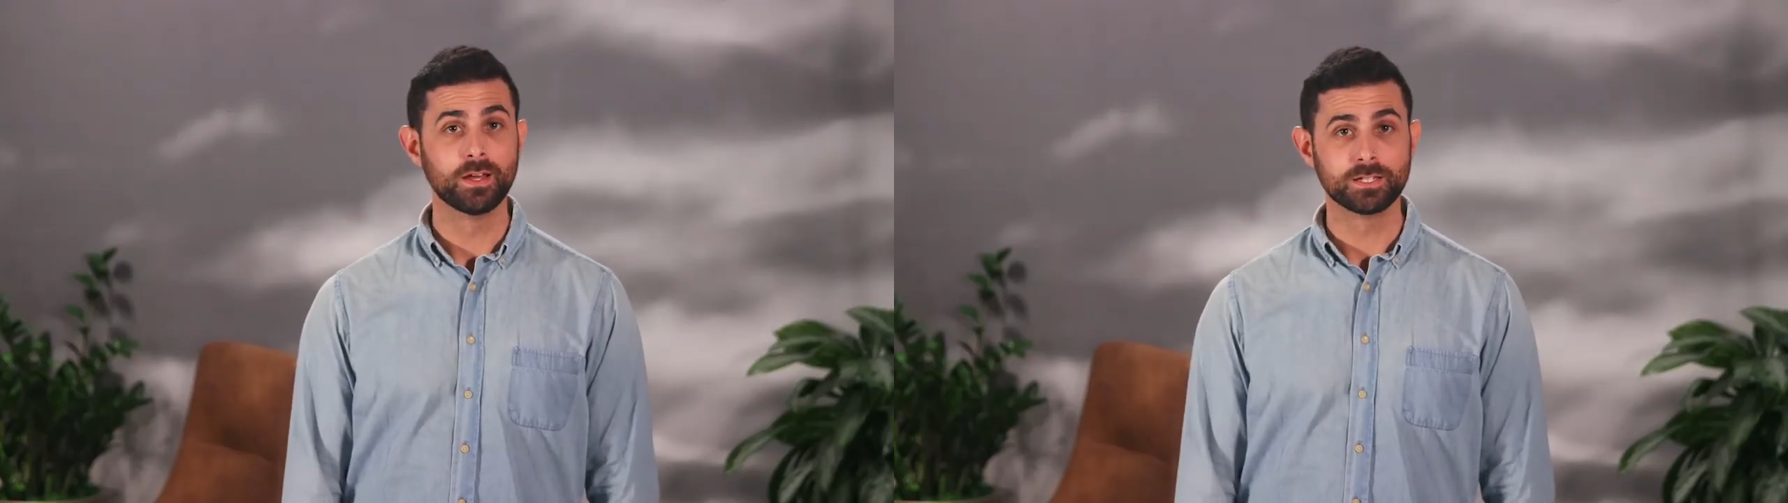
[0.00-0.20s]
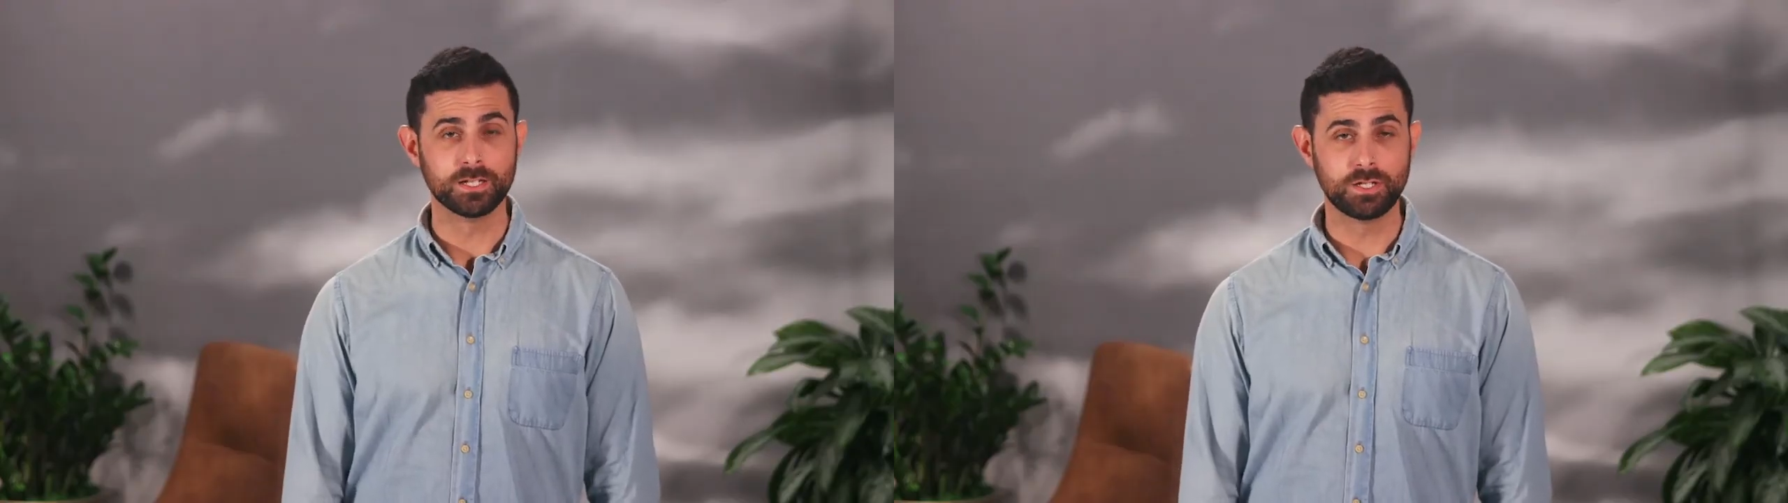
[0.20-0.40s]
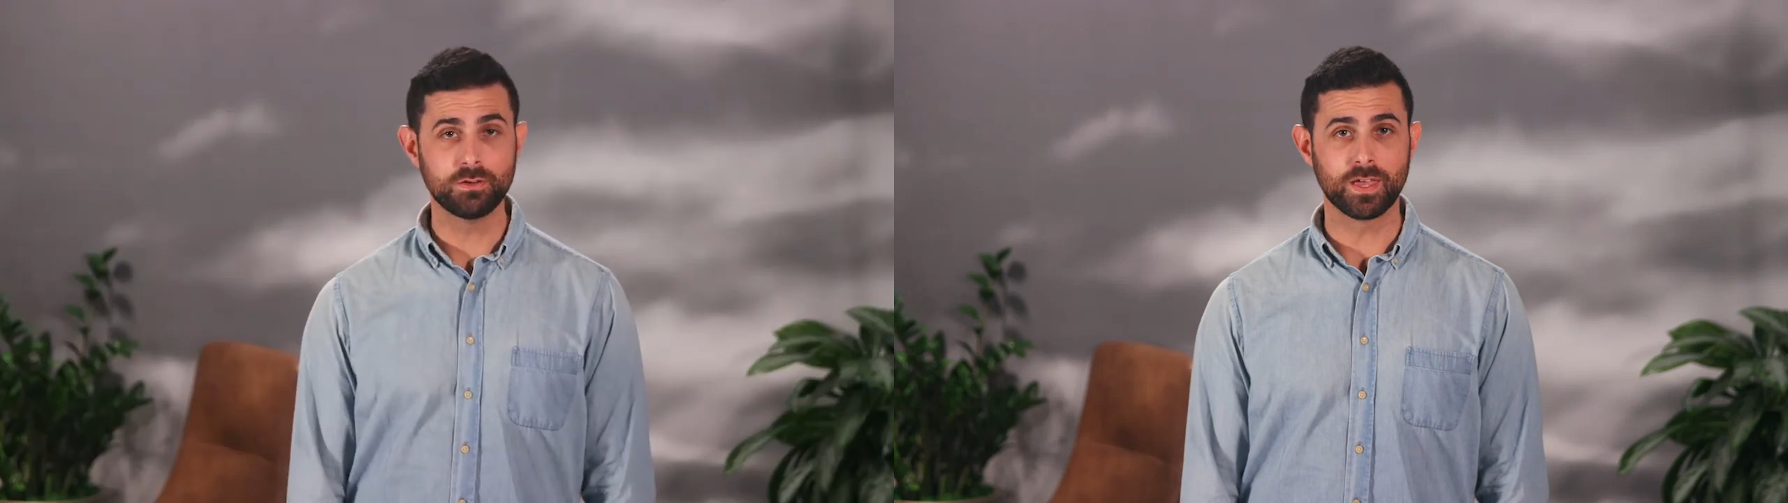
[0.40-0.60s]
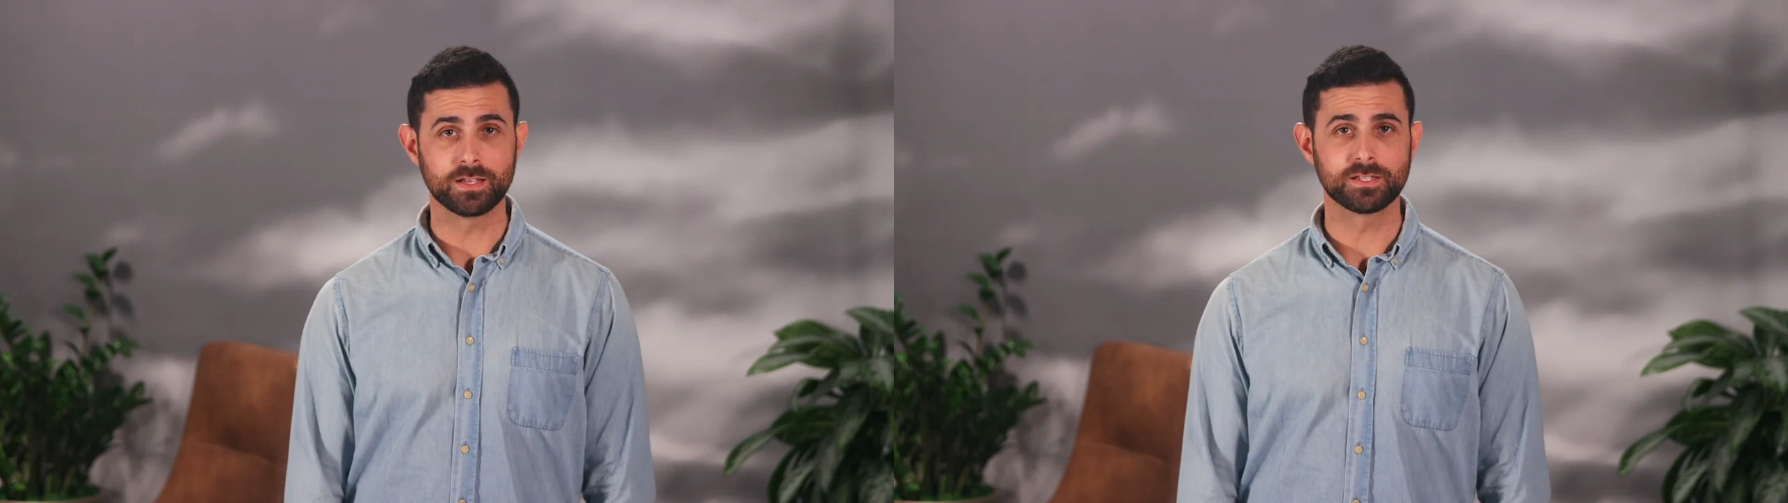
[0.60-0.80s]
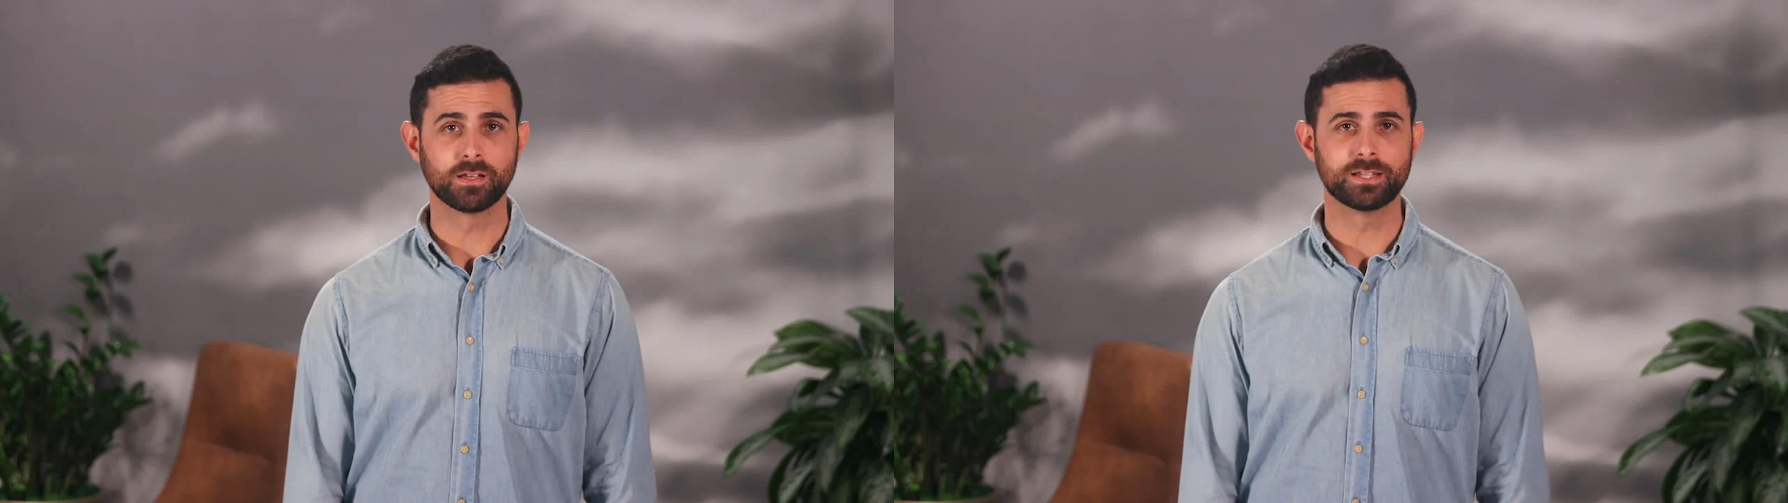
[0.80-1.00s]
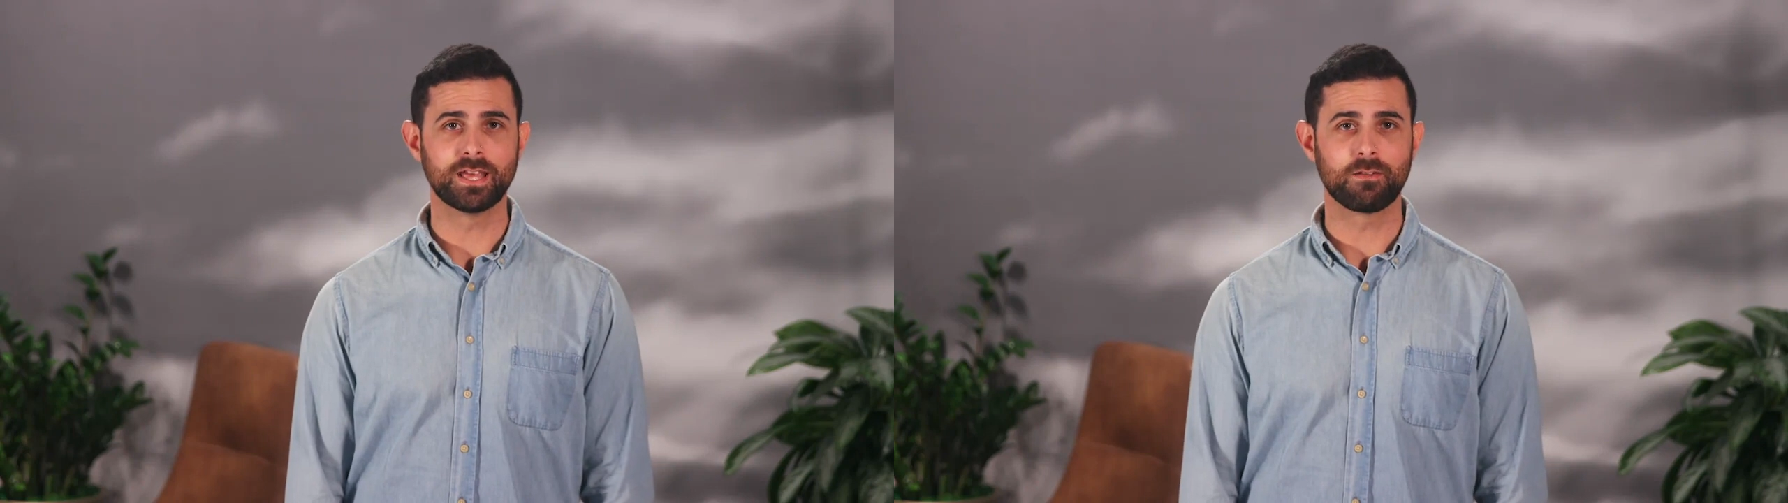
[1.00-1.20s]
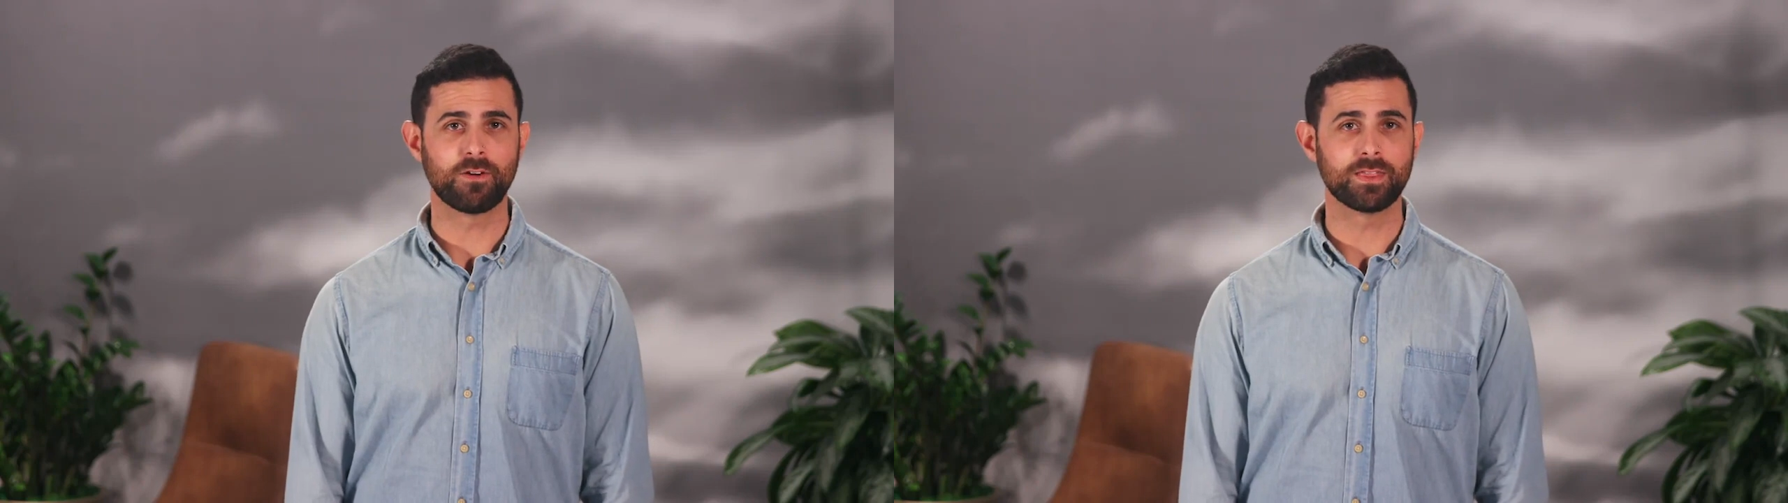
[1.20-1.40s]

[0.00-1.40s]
To do this, you'll identify